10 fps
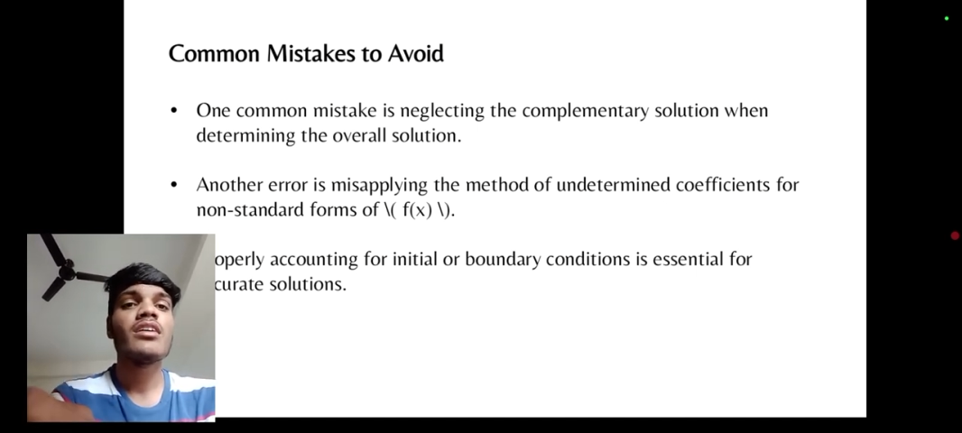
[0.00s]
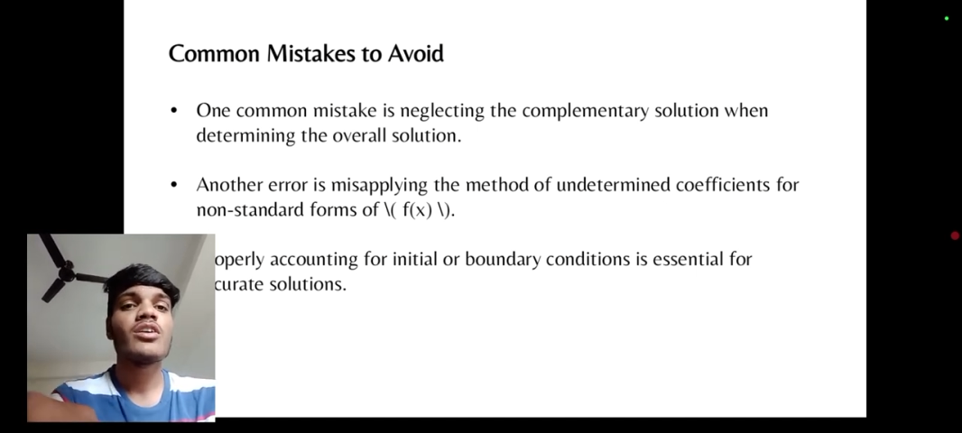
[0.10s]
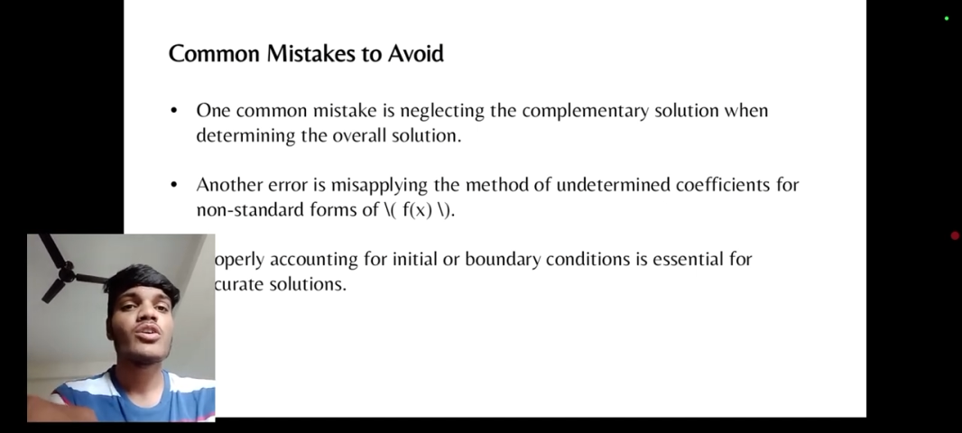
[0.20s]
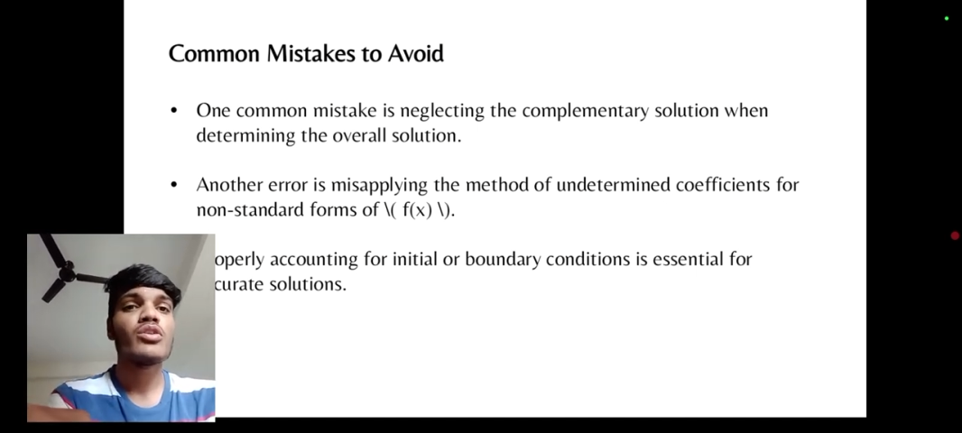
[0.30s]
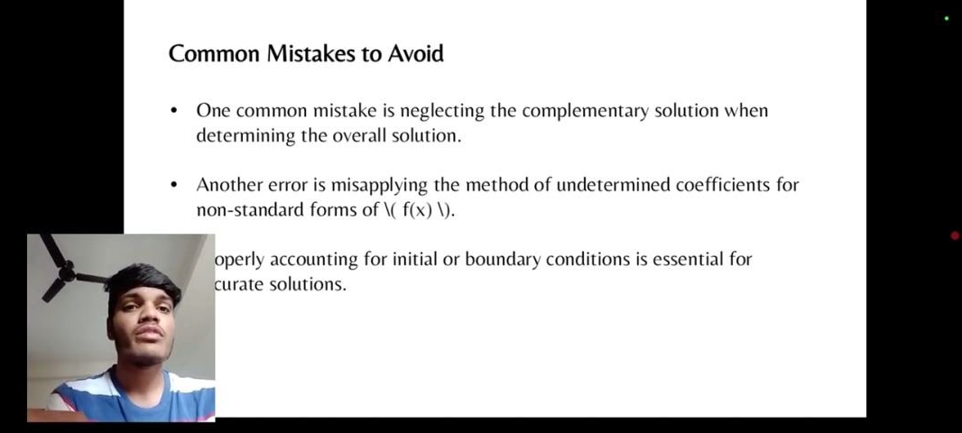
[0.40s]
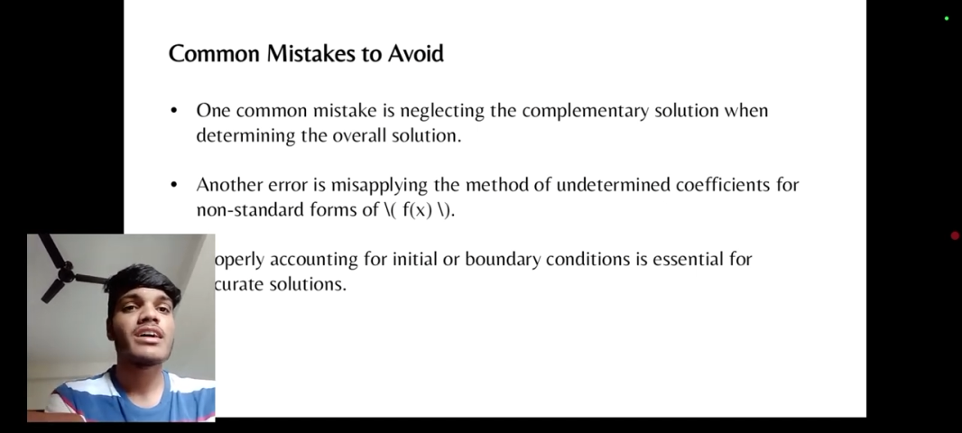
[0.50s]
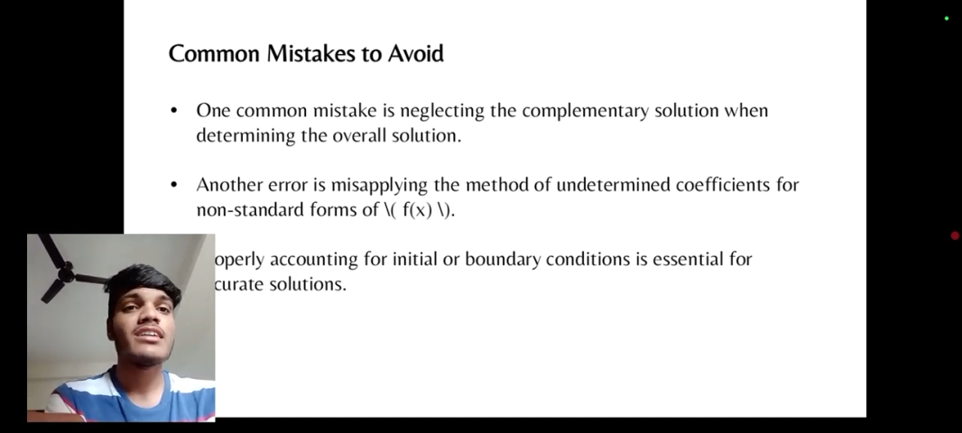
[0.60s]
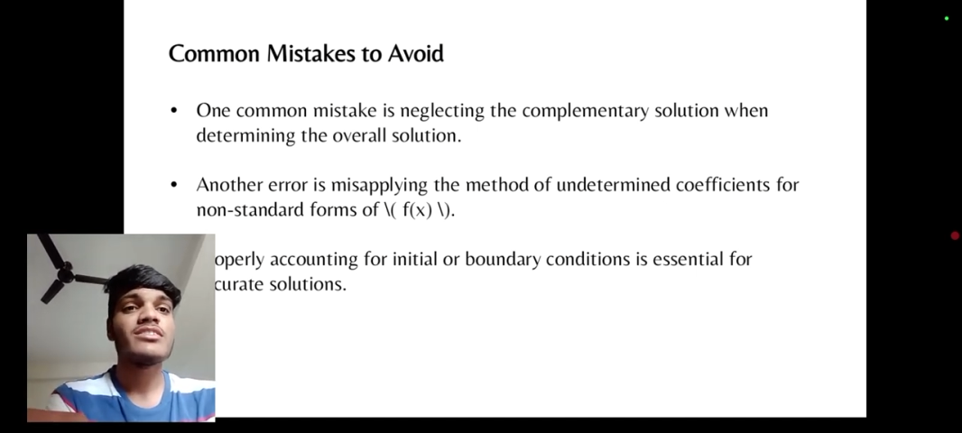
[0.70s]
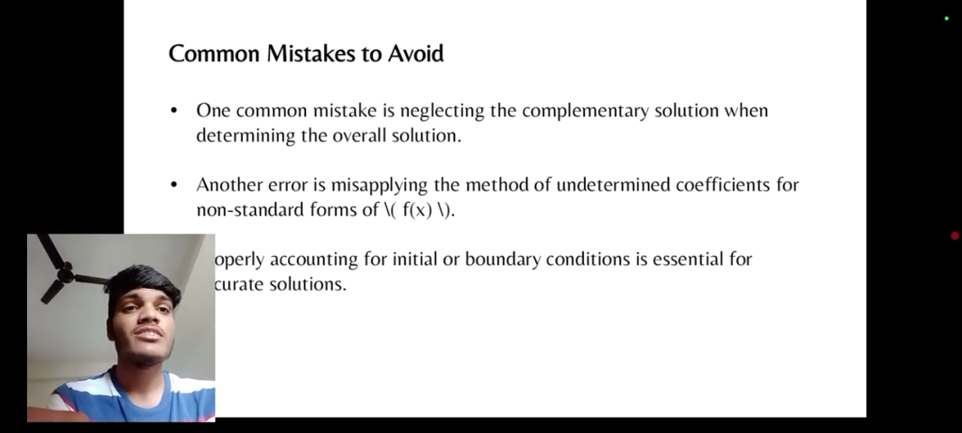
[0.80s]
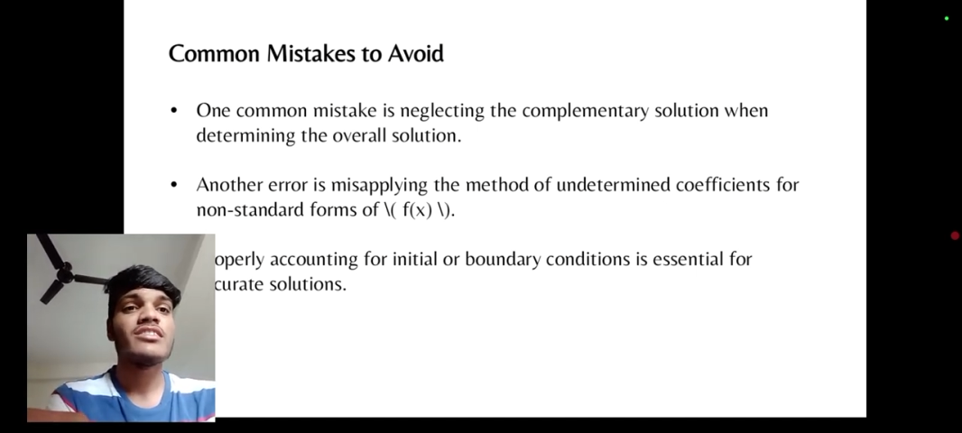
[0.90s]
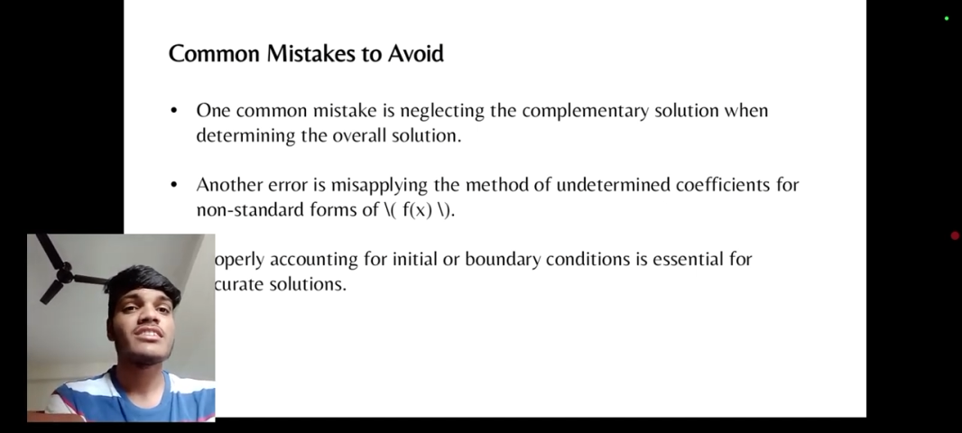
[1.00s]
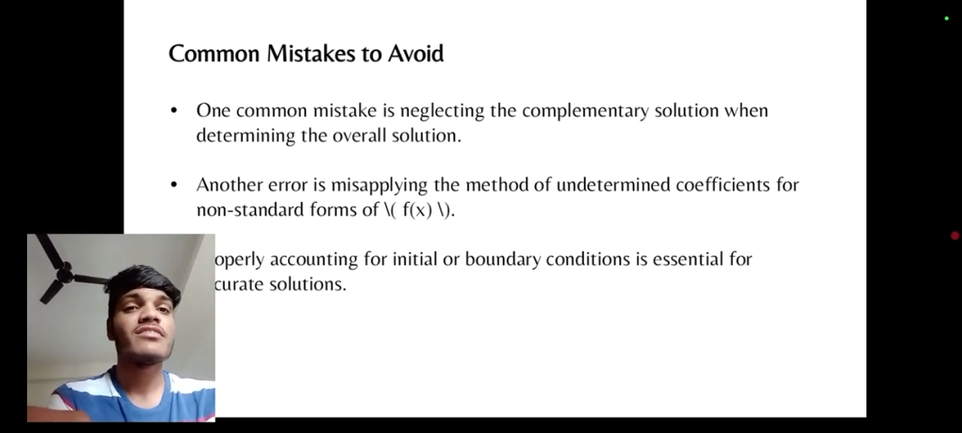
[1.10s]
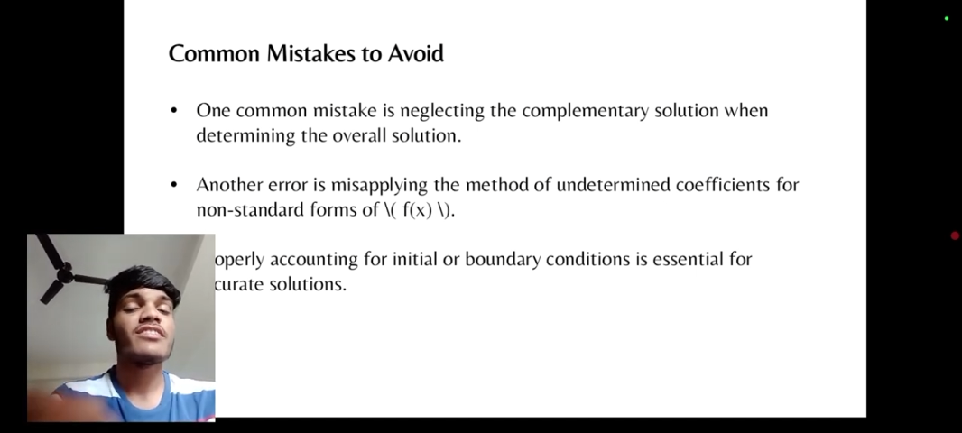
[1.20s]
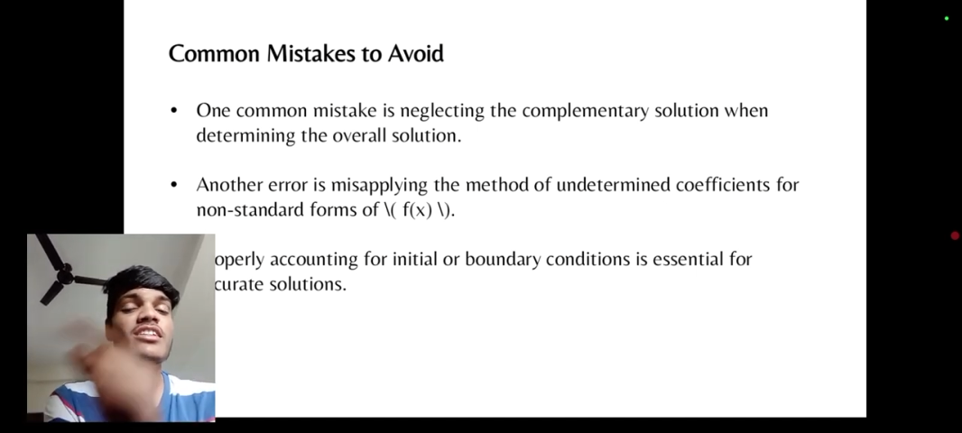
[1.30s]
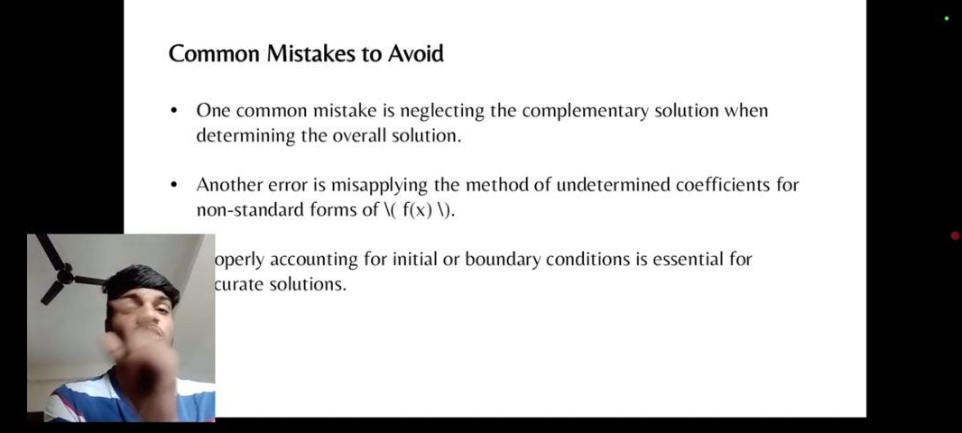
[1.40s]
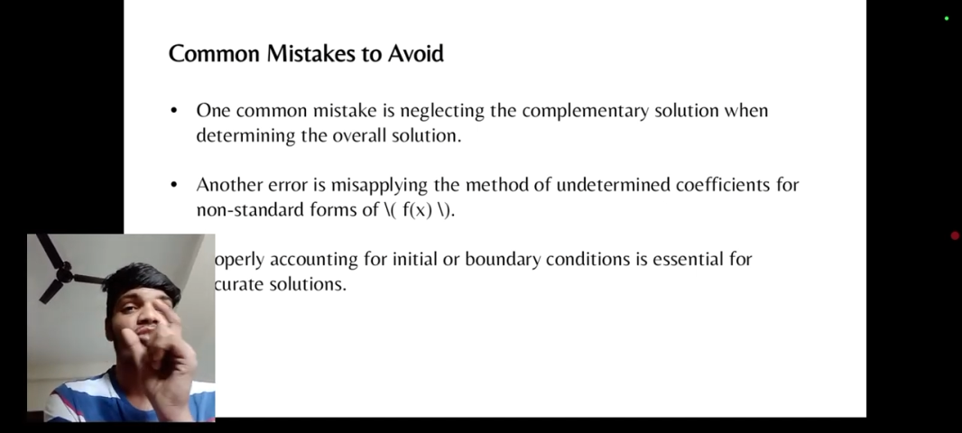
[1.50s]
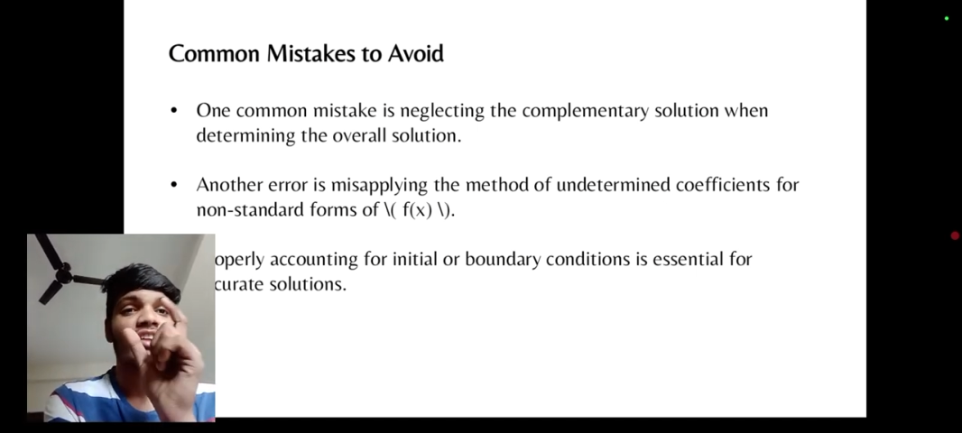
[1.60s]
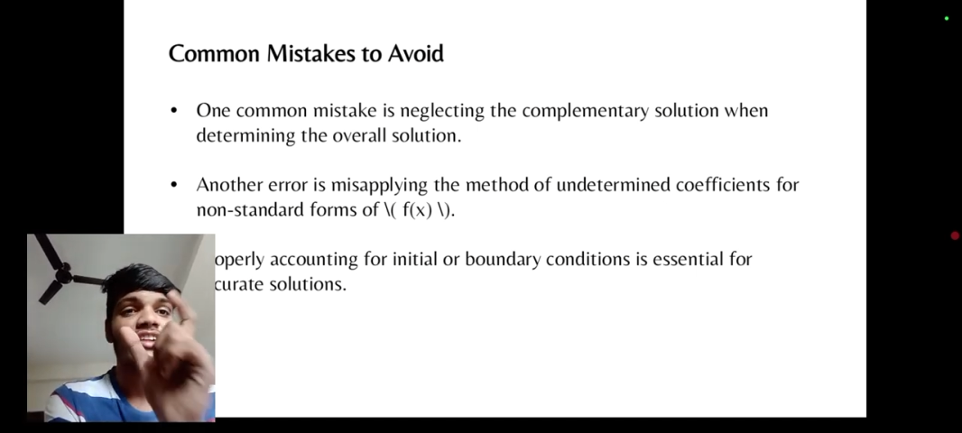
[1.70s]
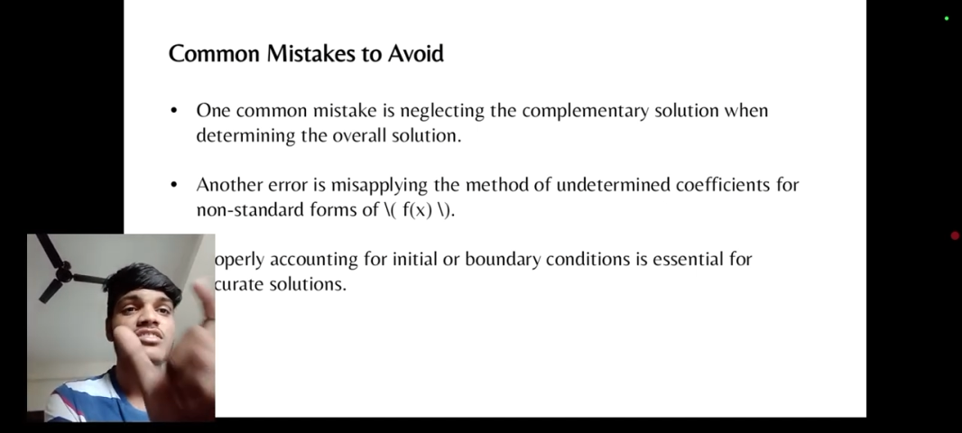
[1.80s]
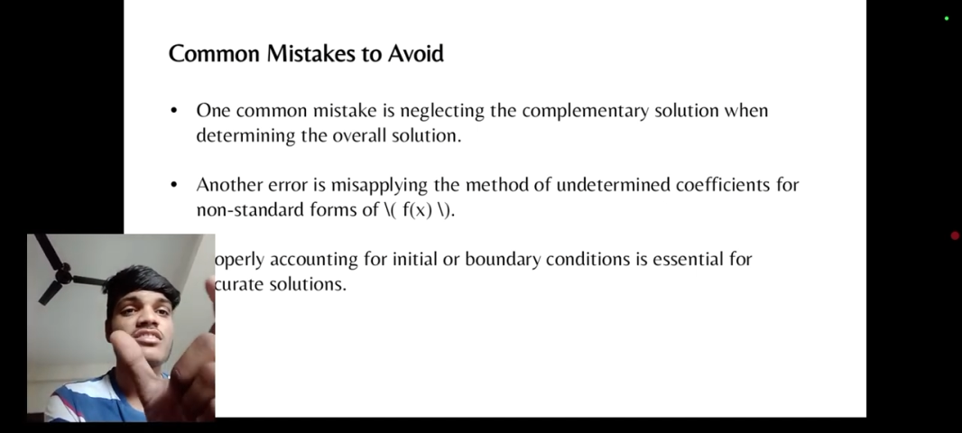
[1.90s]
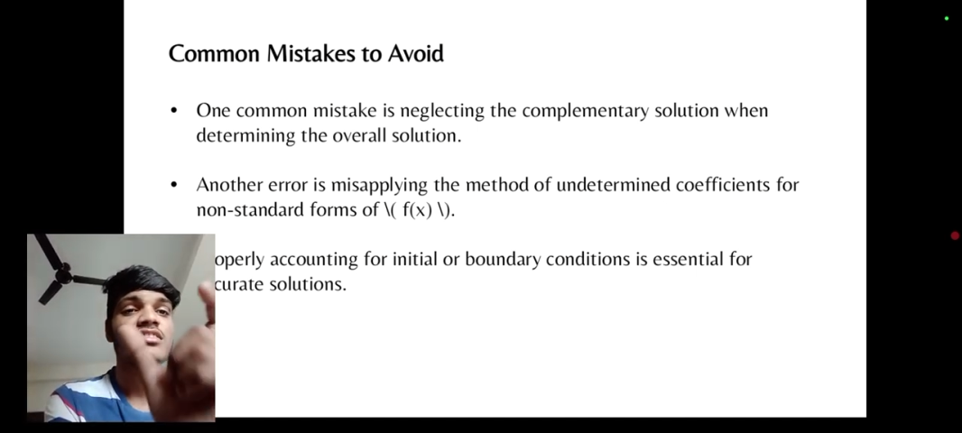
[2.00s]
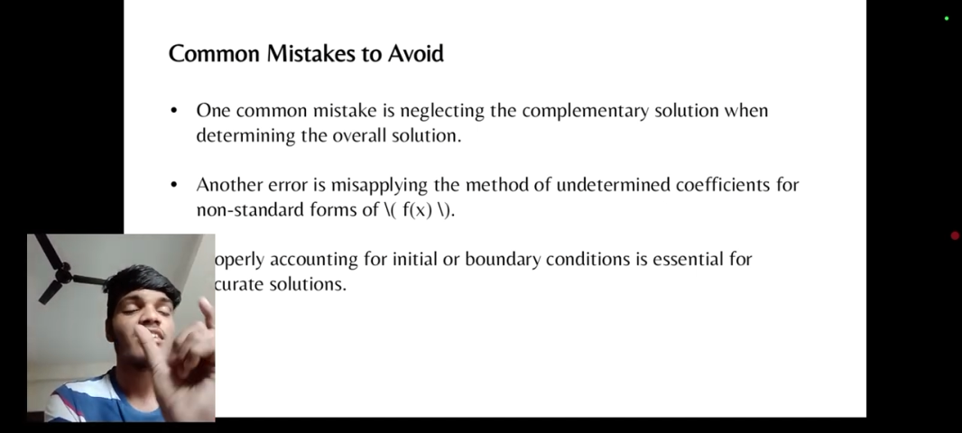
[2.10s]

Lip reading: overall solution. For the overall solution,